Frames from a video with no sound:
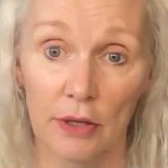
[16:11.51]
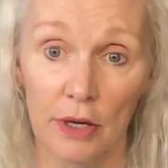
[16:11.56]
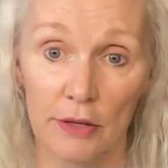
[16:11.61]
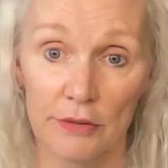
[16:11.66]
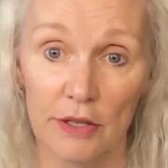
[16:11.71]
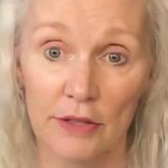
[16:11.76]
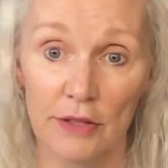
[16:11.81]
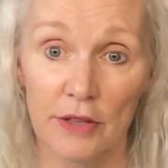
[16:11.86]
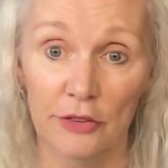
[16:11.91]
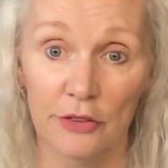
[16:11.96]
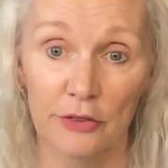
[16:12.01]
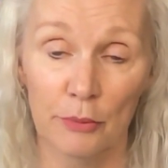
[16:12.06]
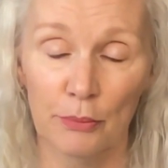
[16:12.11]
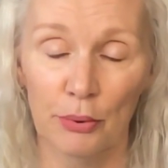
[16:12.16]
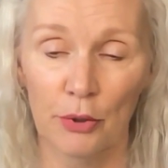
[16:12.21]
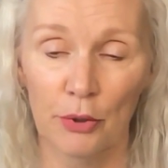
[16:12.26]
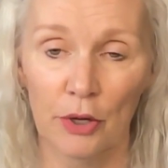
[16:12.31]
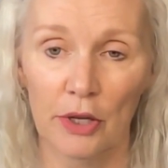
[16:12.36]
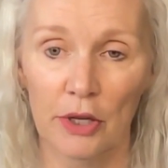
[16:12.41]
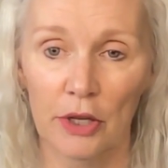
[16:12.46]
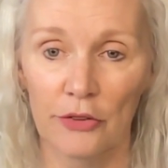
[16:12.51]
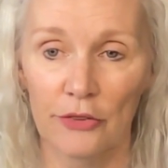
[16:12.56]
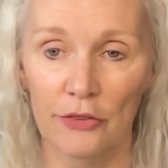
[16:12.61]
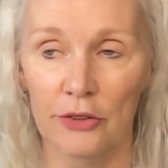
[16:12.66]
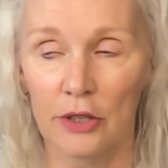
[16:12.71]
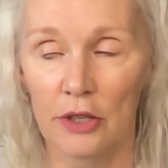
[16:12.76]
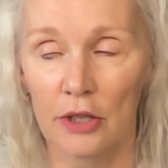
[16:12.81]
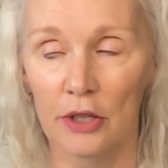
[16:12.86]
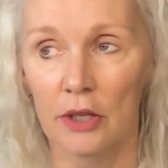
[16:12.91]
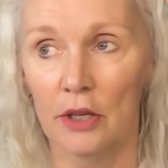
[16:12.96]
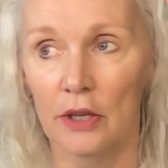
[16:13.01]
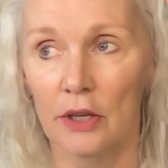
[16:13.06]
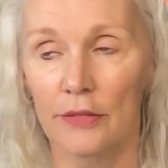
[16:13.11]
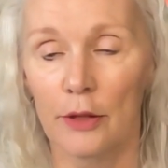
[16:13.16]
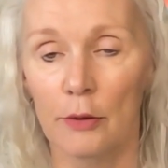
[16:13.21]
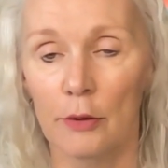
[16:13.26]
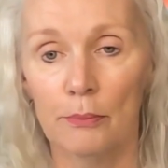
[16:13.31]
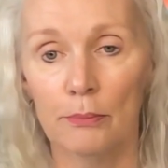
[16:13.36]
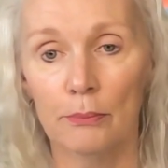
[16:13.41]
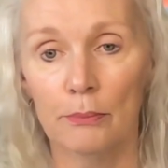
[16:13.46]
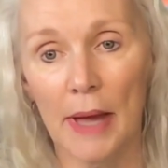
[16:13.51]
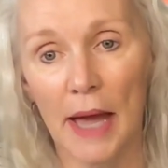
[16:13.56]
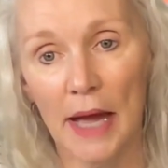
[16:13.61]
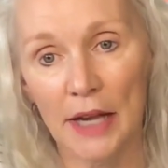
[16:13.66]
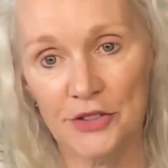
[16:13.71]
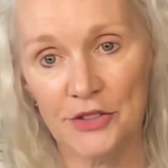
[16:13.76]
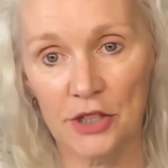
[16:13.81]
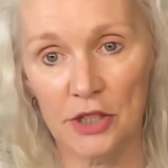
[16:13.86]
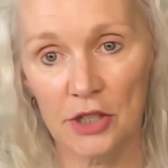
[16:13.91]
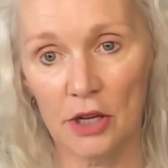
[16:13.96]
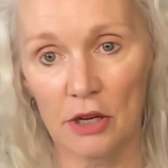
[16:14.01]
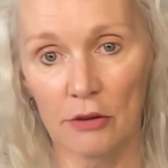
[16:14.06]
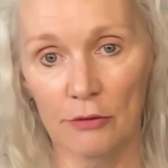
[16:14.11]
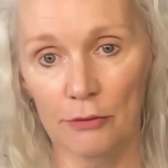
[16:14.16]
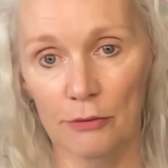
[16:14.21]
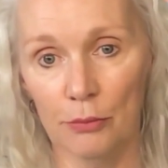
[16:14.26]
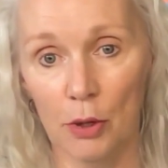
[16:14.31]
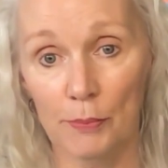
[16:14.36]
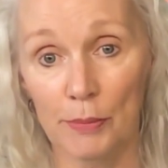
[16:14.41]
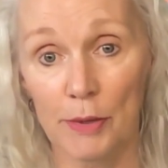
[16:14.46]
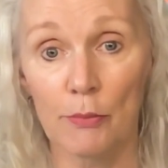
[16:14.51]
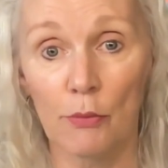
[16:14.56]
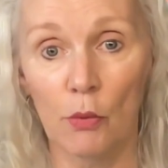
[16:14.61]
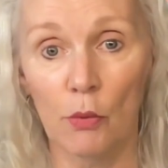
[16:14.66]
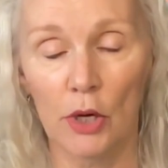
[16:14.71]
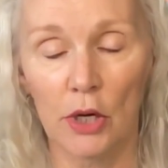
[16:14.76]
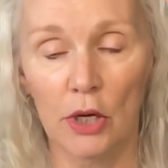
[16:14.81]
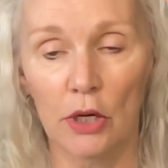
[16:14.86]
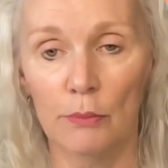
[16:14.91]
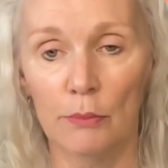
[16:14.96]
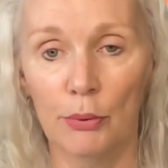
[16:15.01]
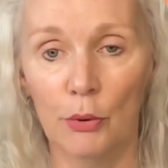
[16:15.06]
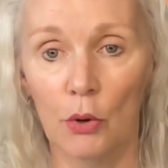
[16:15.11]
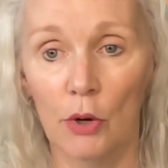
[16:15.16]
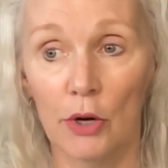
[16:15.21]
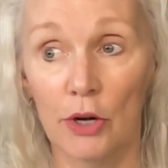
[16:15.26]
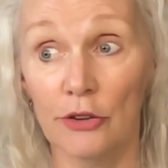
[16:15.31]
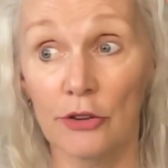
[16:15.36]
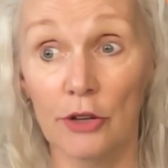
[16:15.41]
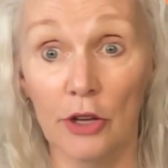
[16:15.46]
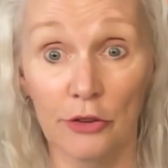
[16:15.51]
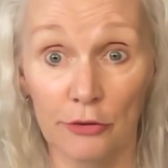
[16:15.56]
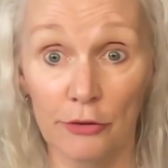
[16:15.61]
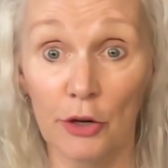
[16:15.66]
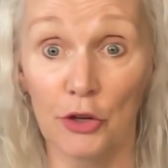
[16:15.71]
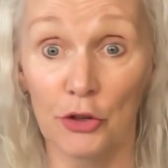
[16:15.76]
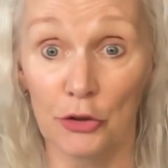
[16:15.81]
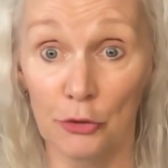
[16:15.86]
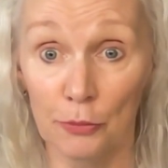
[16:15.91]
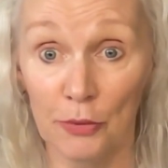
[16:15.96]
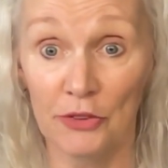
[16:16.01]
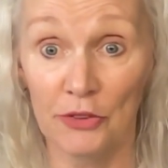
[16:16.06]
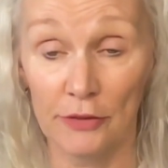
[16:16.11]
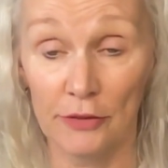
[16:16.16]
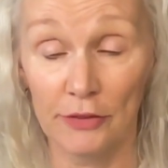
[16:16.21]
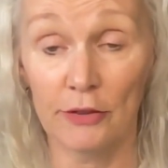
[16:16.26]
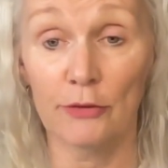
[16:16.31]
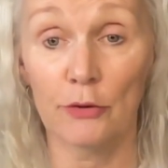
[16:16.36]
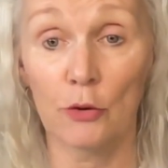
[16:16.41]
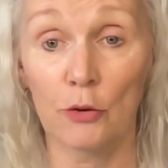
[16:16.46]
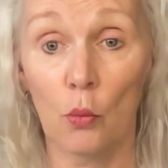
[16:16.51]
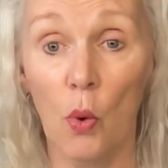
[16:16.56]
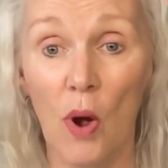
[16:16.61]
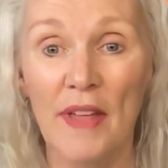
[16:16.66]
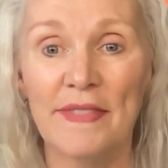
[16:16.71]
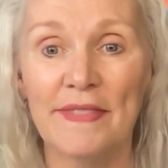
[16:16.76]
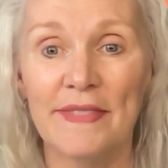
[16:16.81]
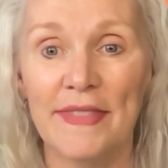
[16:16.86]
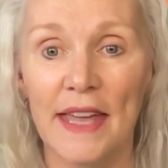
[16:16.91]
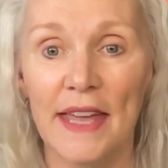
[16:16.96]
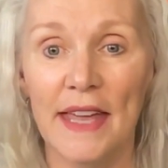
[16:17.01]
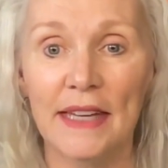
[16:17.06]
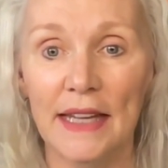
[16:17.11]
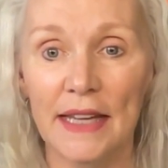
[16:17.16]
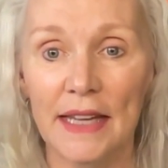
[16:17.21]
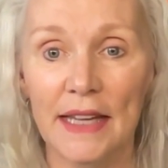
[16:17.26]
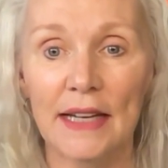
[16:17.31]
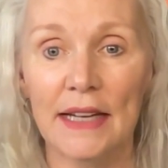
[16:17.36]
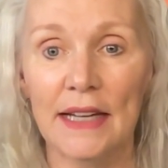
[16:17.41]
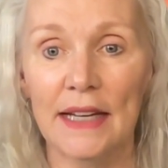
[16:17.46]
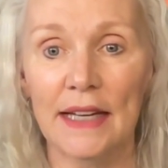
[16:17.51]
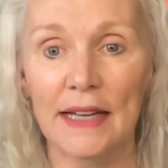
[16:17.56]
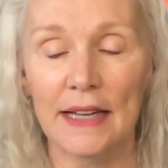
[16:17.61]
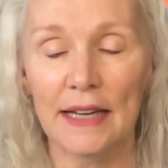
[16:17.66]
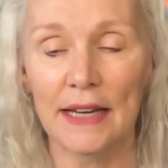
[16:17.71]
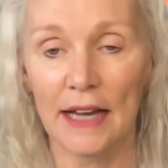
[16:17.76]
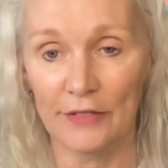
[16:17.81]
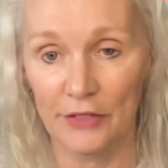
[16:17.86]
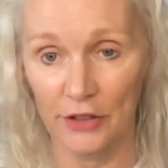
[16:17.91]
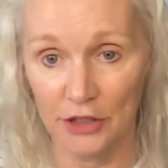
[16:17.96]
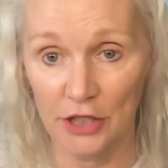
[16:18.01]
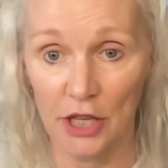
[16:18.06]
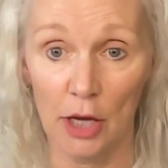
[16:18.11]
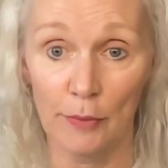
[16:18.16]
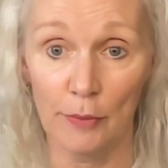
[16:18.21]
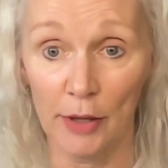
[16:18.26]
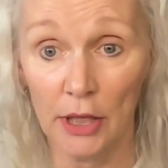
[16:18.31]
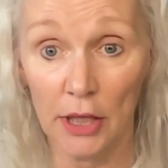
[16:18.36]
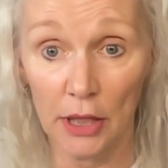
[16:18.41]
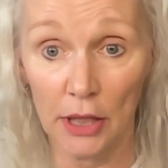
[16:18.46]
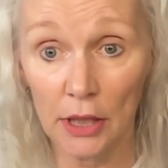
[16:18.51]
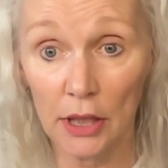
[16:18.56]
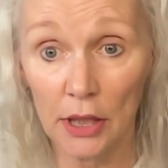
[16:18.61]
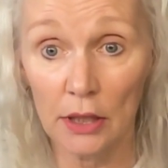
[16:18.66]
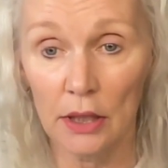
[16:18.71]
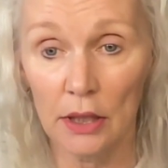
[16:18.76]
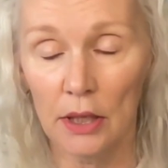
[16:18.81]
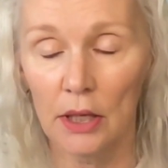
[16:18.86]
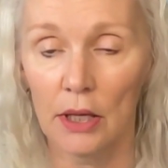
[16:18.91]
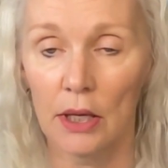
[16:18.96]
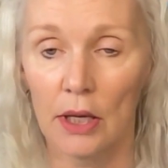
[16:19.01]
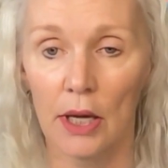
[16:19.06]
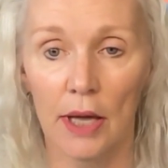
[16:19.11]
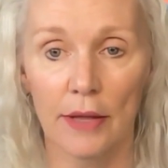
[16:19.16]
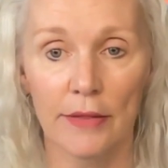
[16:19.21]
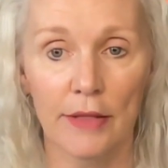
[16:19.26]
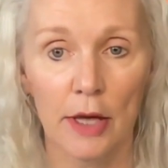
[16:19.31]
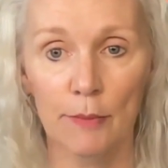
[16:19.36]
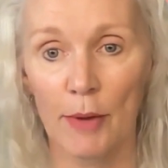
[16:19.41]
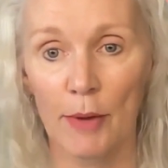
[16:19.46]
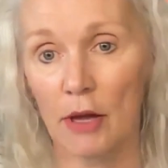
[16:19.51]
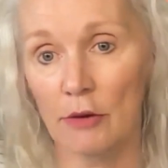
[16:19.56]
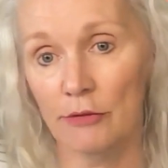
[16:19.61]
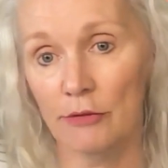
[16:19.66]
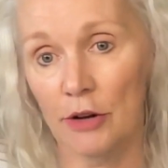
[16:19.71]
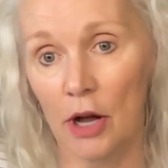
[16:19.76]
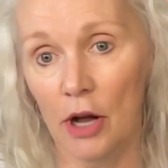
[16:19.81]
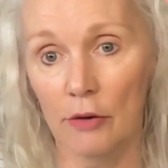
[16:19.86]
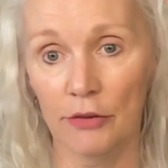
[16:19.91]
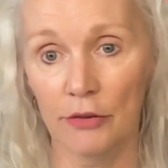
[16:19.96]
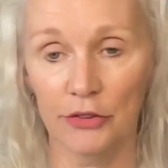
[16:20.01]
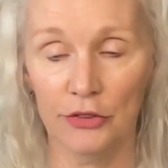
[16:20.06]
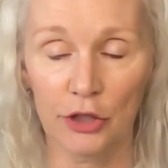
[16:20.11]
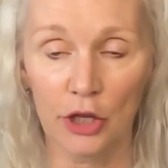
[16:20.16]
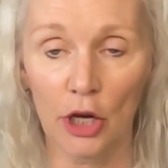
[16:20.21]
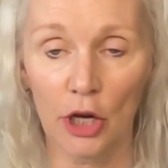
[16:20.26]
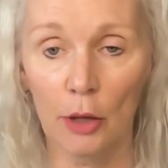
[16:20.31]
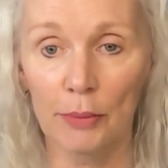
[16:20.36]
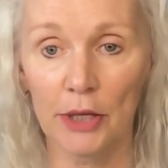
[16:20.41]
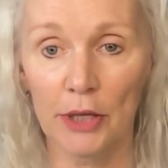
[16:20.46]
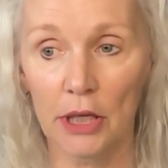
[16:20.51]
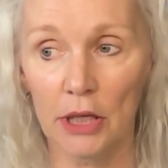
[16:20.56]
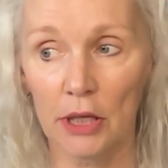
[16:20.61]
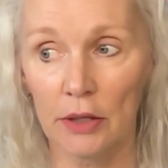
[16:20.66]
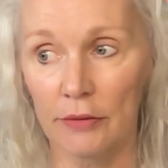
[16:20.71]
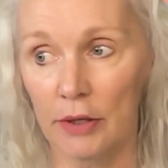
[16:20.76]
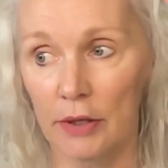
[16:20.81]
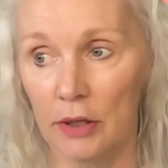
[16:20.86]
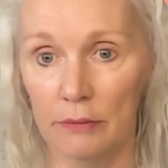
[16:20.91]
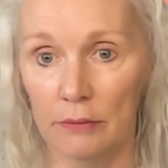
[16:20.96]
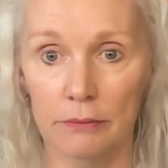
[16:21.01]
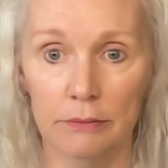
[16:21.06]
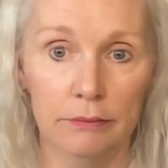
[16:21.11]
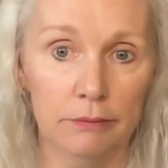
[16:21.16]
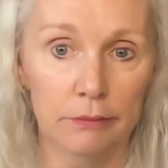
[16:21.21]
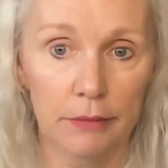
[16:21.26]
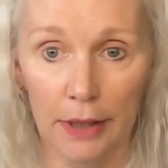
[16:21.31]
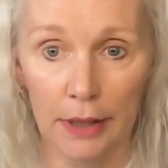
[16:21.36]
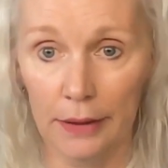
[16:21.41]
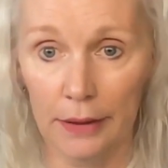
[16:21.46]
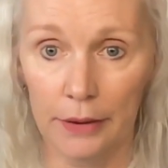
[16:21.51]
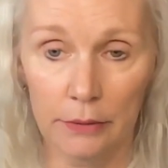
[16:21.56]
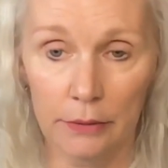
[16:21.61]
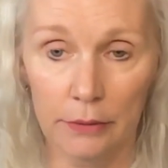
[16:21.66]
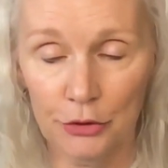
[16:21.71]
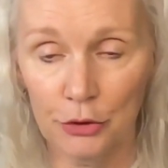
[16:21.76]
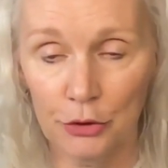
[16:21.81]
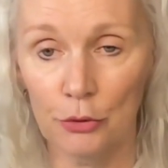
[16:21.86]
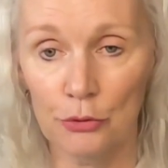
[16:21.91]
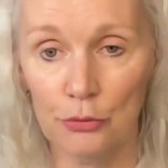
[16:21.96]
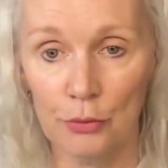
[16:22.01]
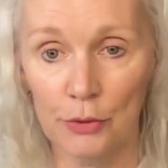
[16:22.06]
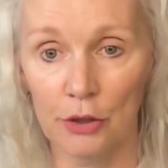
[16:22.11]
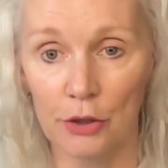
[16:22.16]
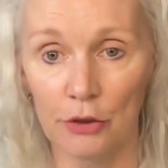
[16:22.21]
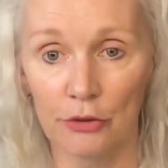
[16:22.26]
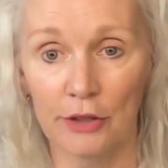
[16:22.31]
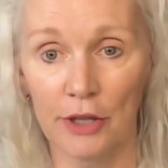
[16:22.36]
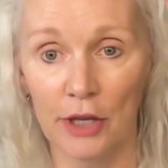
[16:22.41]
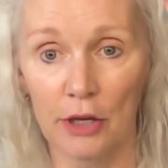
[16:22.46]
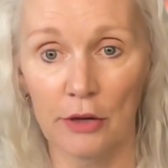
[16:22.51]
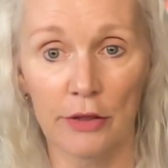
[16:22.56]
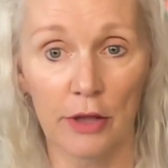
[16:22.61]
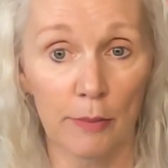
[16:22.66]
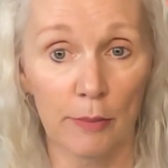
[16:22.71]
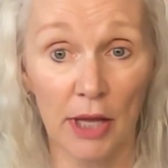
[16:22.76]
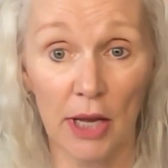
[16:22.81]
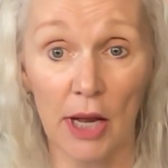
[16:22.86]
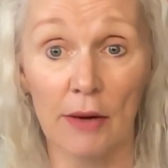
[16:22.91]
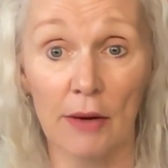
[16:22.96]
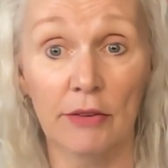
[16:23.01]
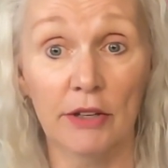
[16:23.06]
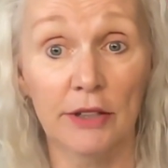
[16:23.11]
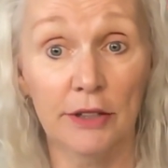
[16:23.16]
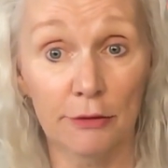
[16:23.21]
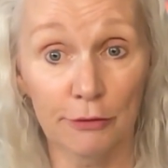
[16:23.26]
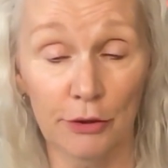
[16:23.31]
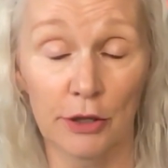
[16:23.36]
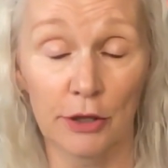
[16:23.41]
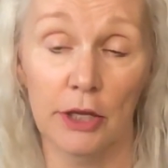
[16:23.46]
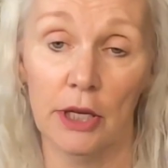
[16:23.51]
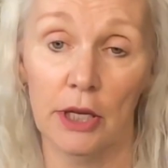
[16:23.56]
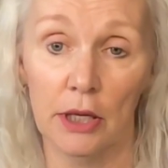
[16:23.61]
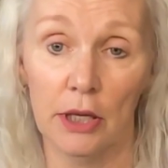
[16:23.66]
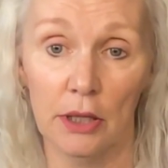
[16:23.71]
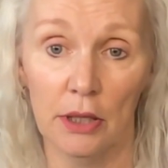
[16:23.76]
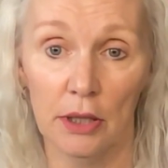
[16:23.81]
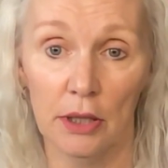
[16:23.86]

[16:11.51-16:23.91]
I think that's important, because the matching of what people want on a board is very specific for what they need at the time they need it. And they may evolve as a company, and then, I don't know, 2 or 3 years later, they may have a different need.